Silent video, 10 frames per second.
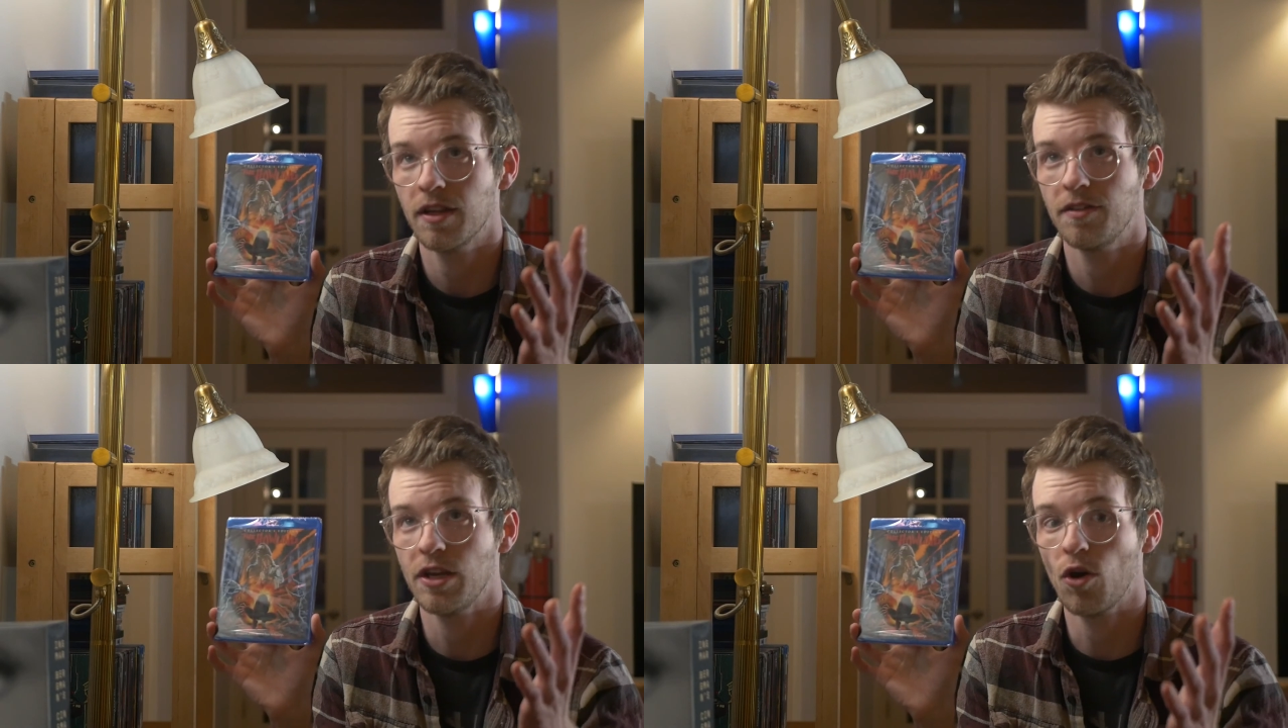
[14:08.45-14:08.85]

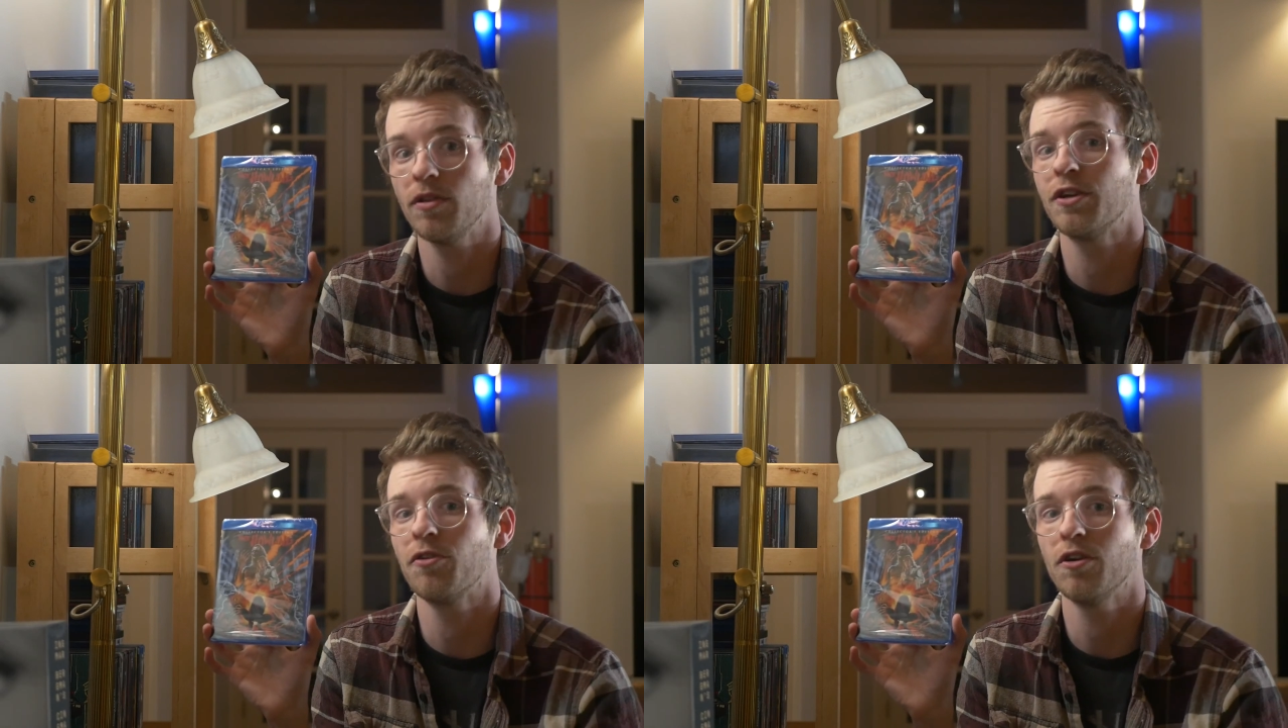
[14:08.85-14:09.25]
the
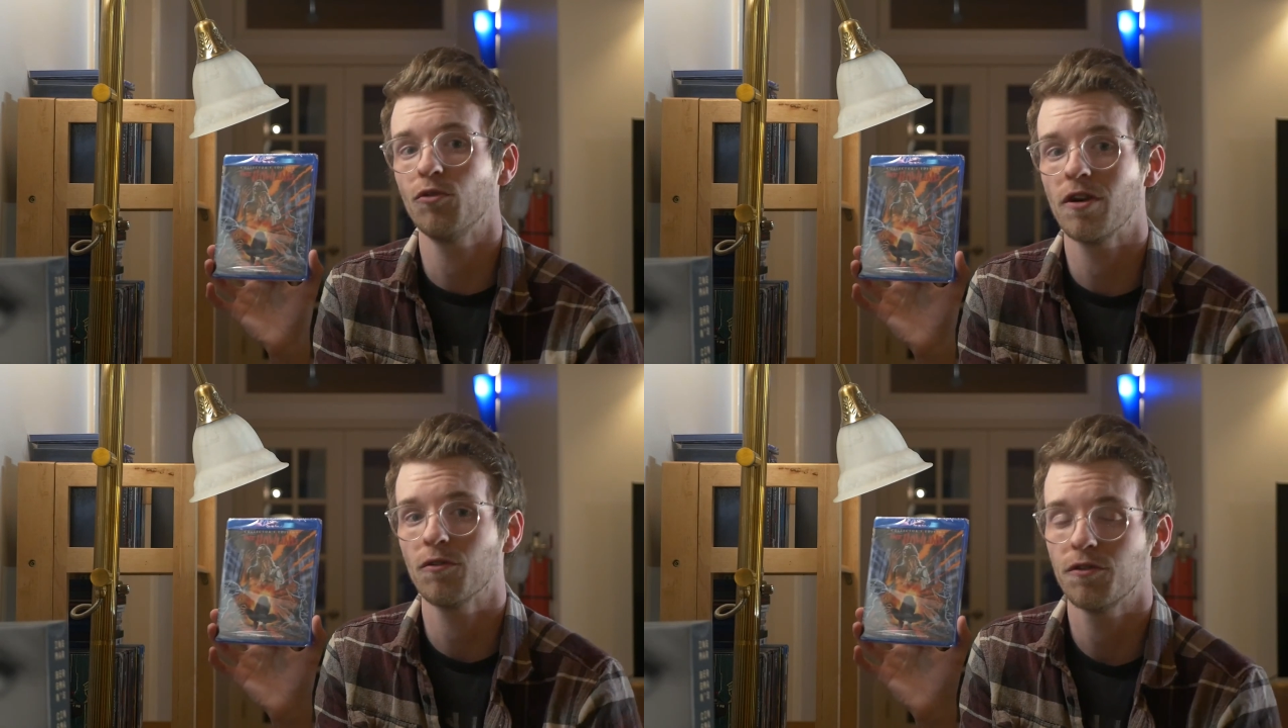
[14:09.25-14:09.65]
Holy Grail
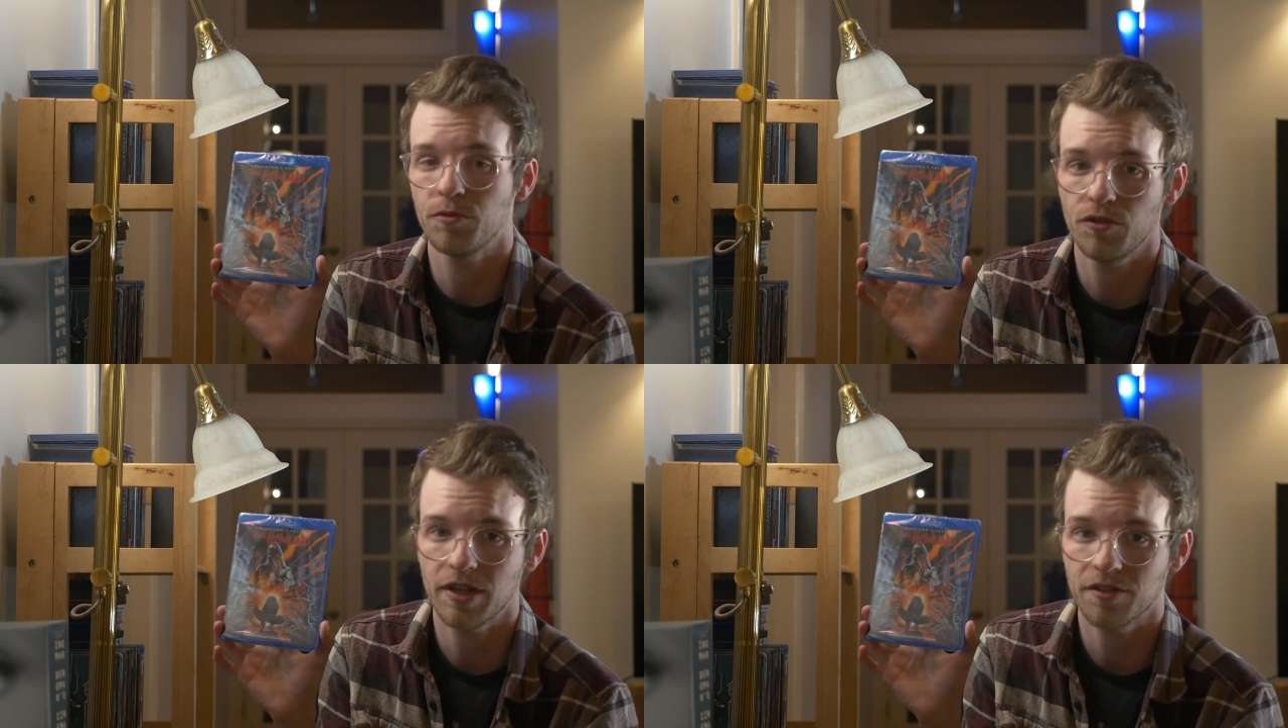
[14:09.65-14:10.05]
werewolf
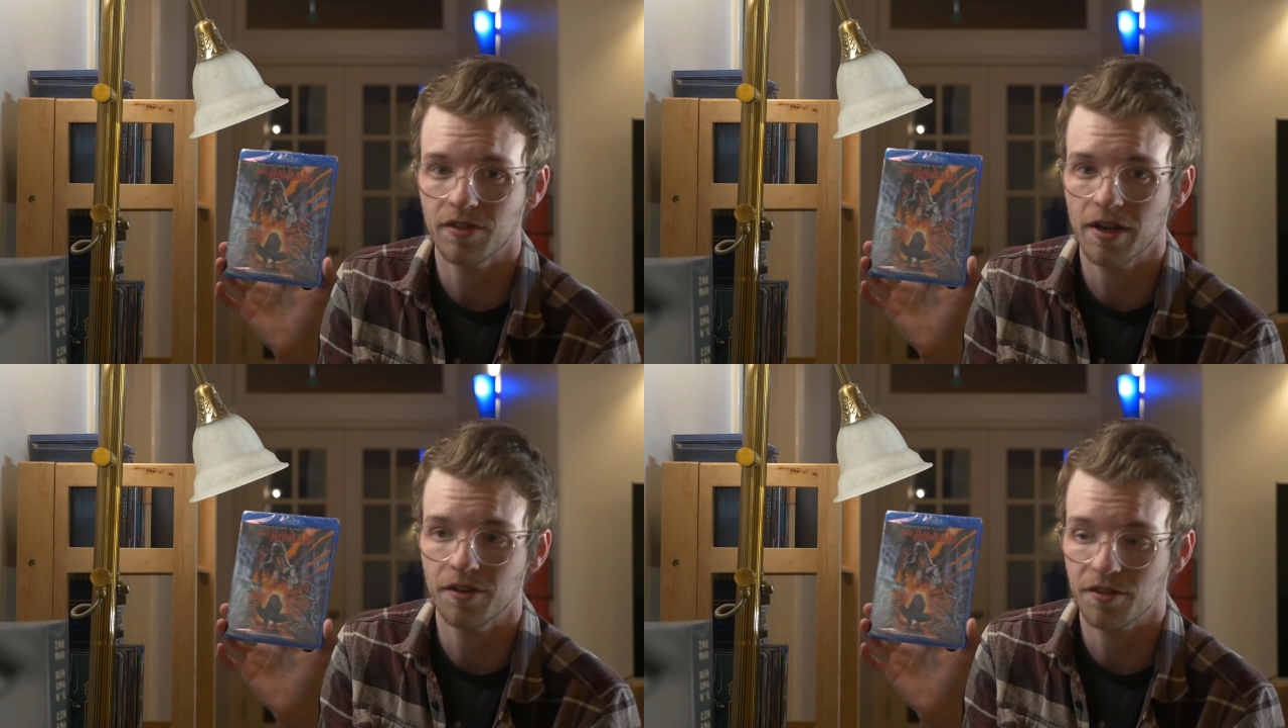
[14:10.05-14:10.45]
movies, and
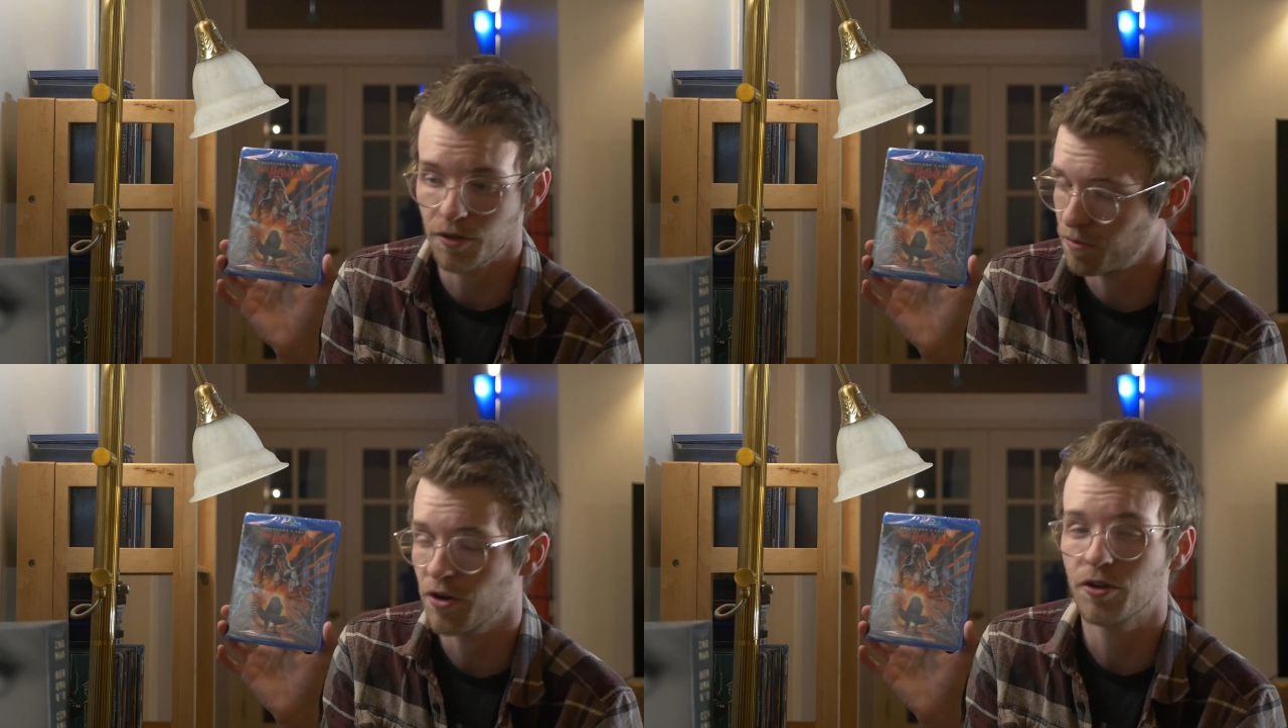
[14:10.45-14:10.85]
that is An
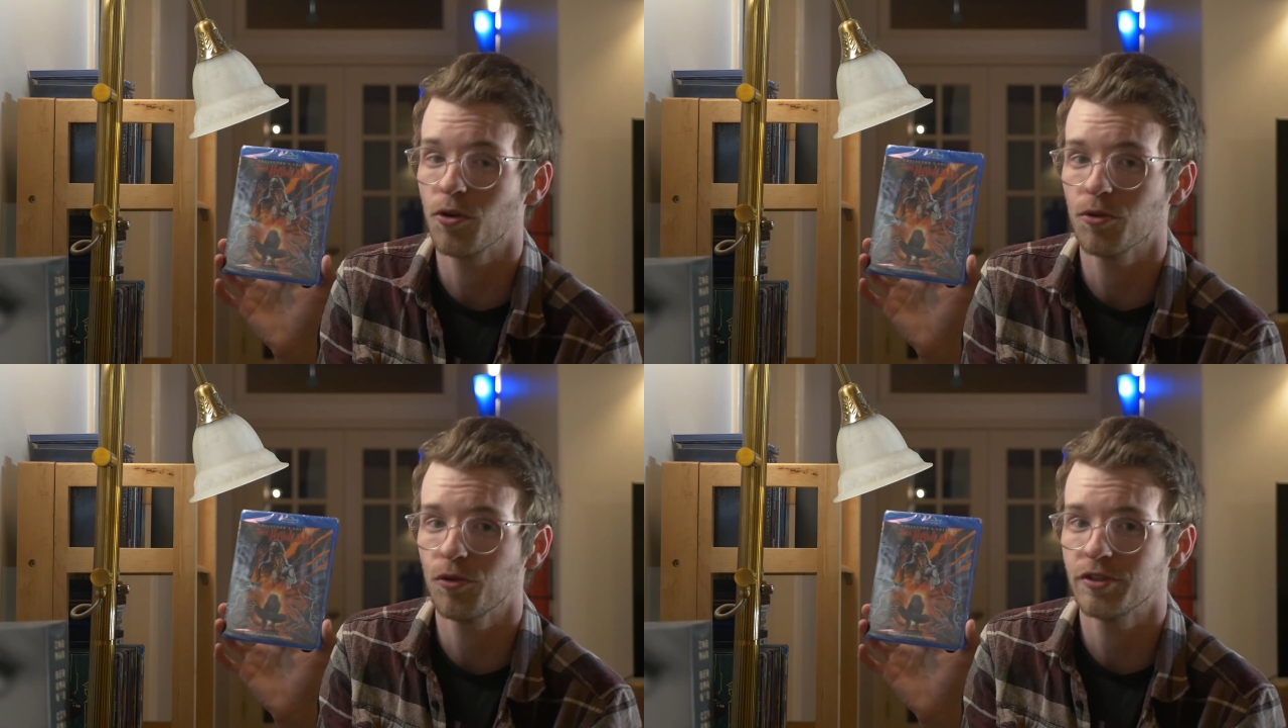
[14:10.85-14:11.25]
American
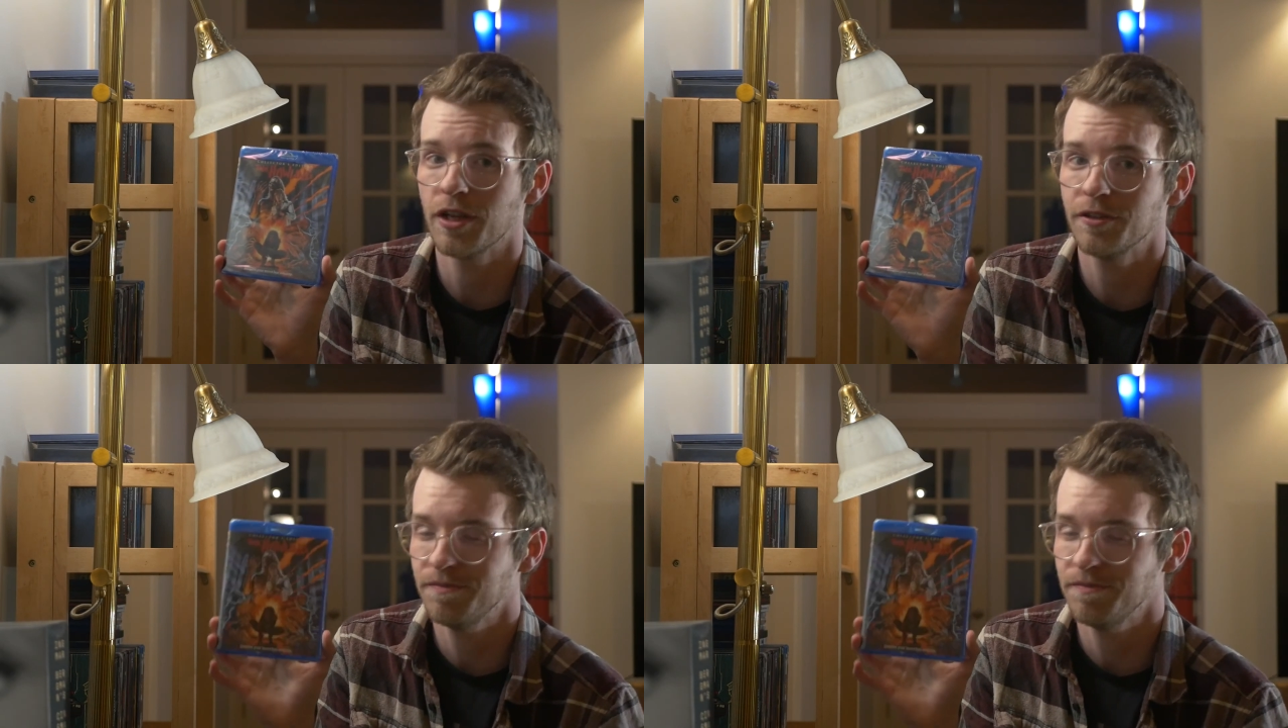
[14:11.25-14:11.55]
Werewolf in London.